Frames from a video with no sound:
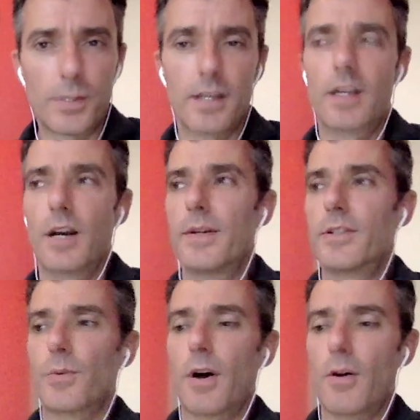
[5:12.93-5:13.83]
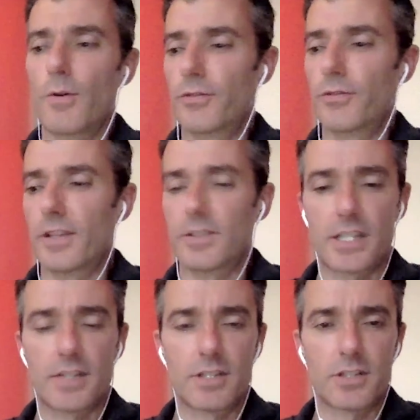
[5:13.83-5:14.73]
We could go into a whole
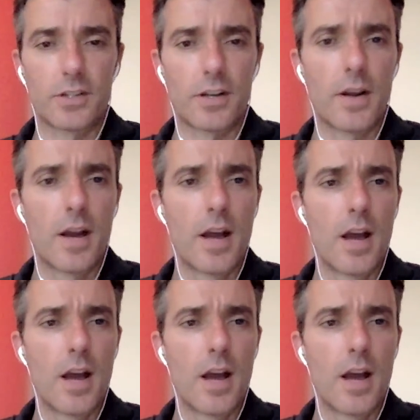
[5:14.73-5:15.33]
series on,